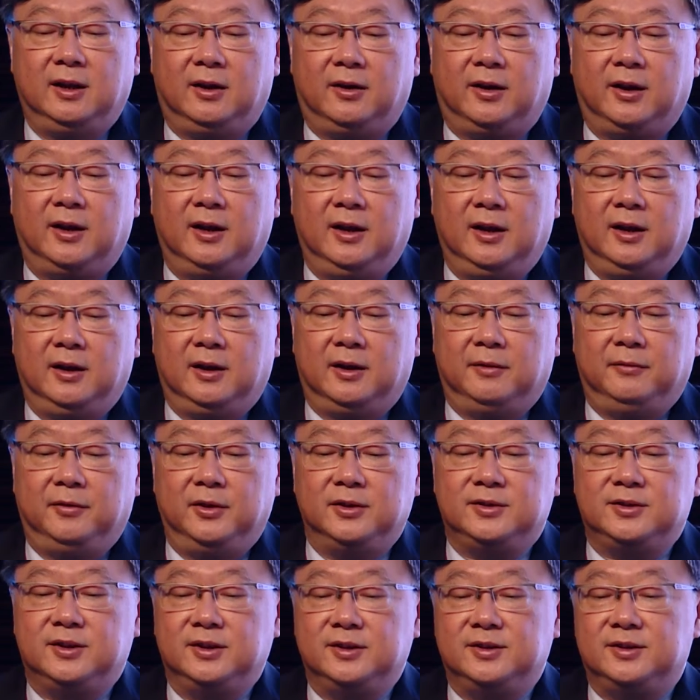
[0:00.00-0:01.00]
Right?
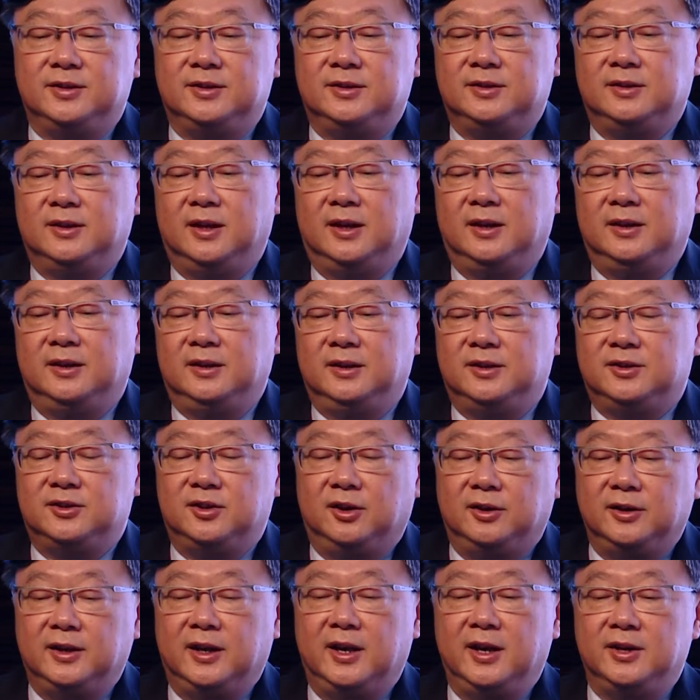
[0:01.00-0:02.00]
Versus then the
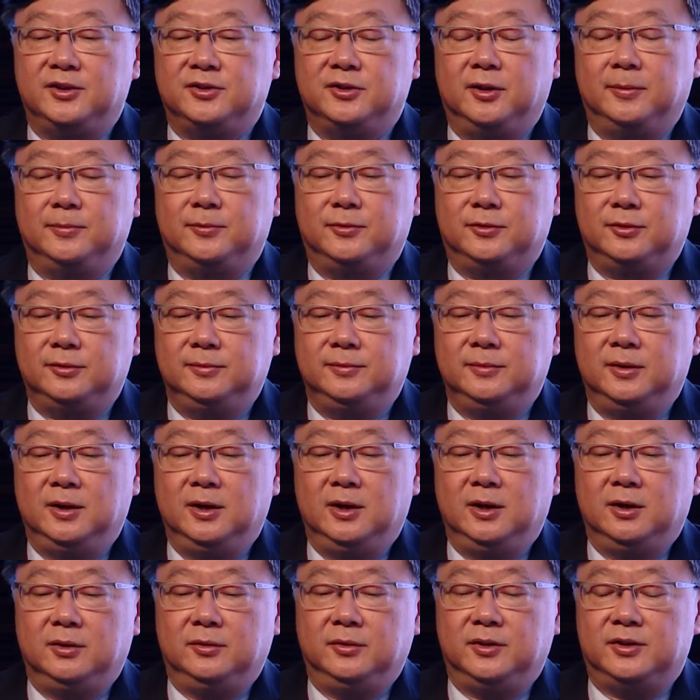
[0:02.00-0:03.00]
sonic hedgehog group,
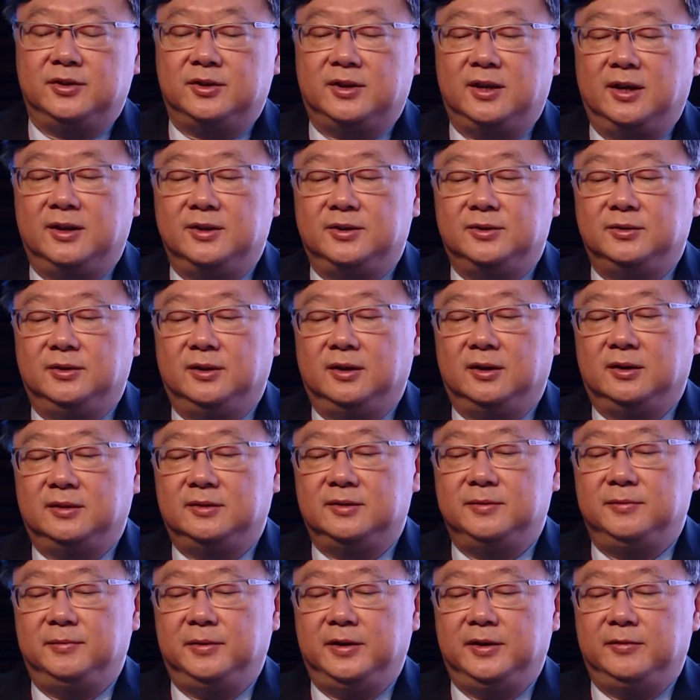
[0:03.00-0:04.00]
which tends to
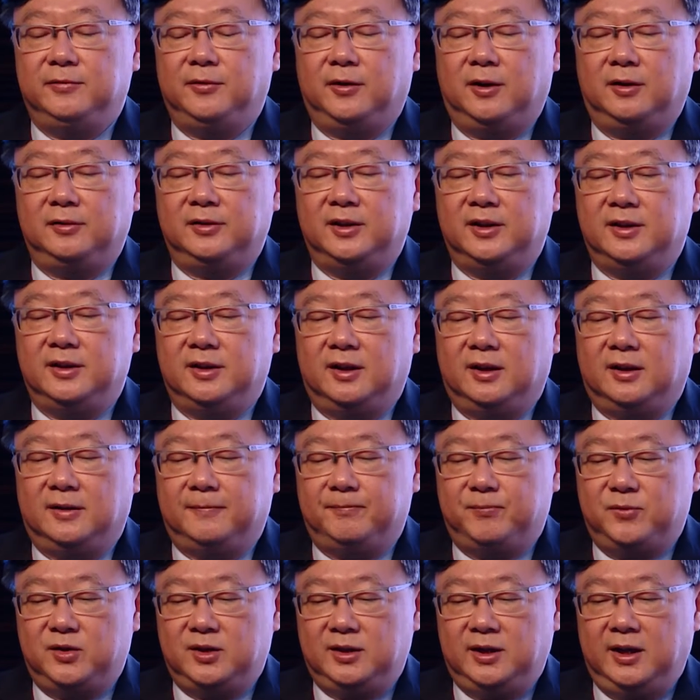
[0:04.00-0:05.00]
be found in
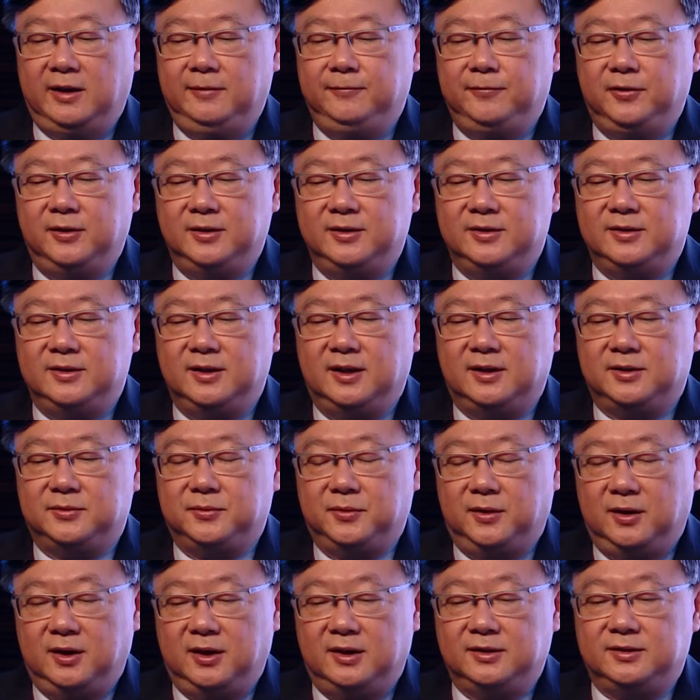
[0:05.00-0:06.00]
infants as
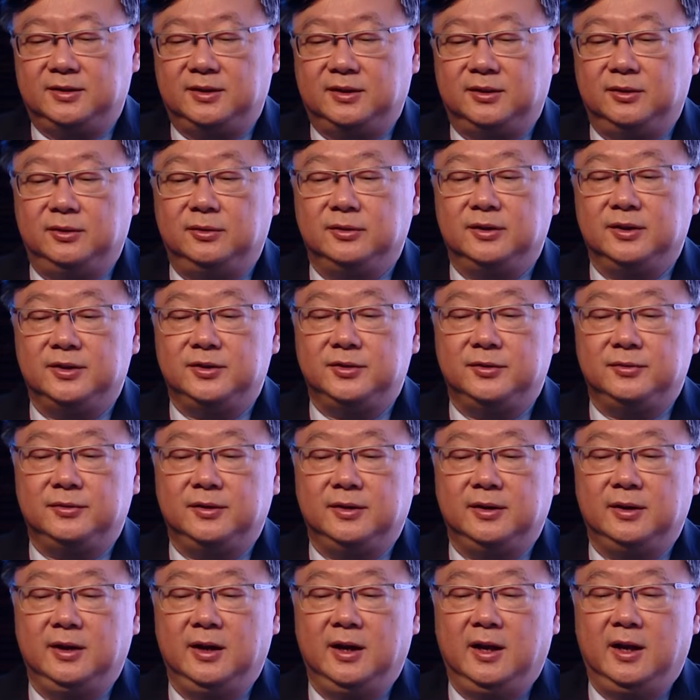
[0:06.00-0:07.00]
well as in older
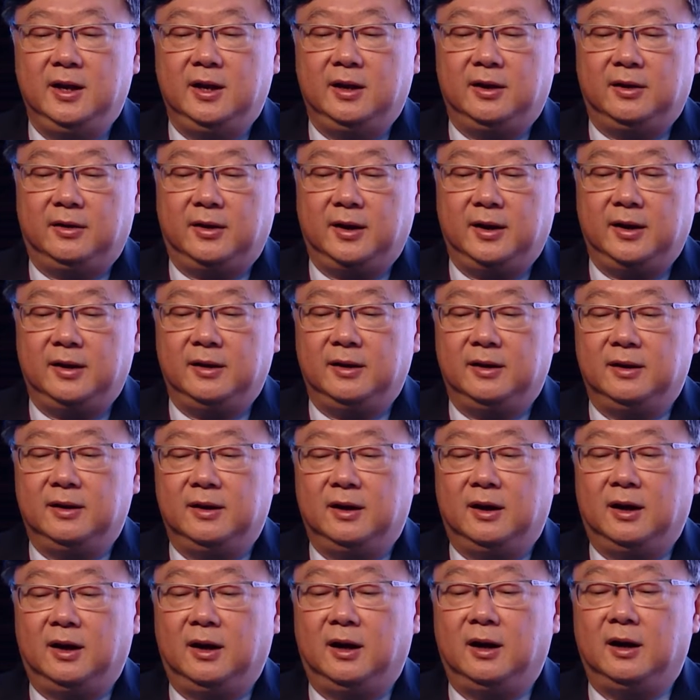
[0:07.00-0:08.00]
children, right?
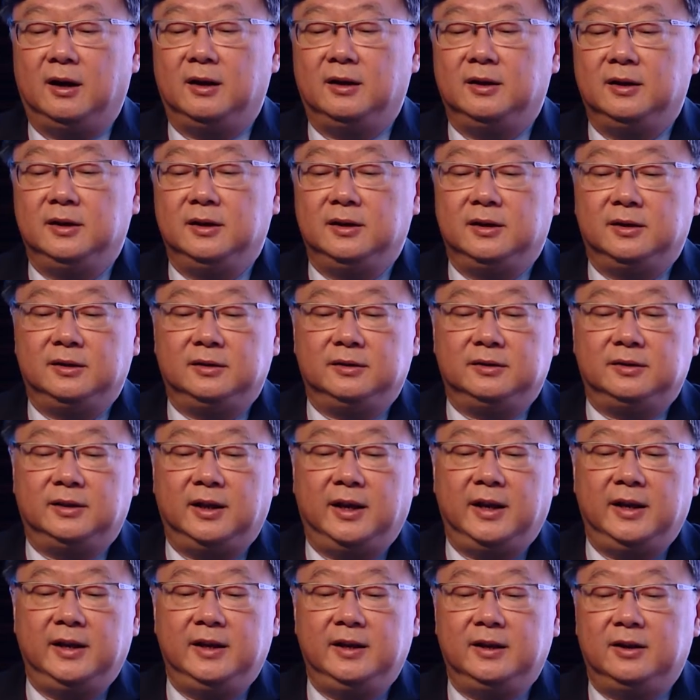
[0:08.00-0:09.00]

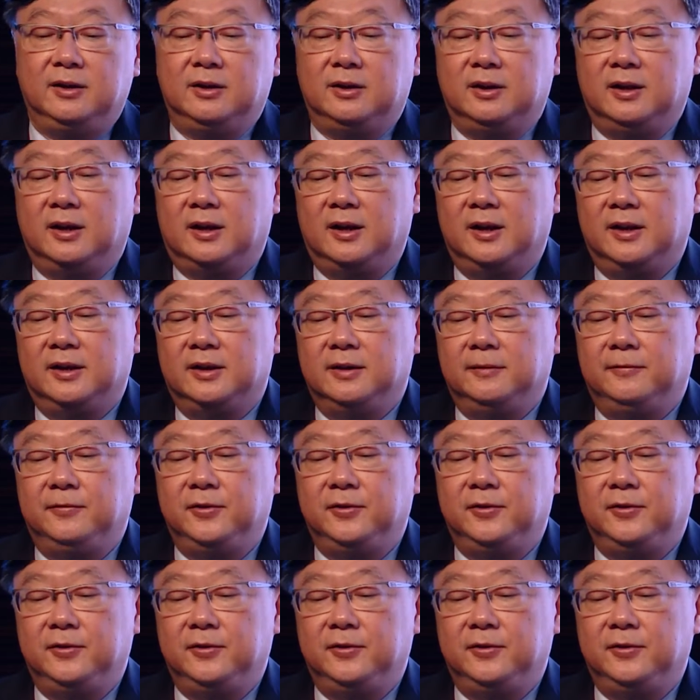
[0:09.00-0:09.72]
The clinical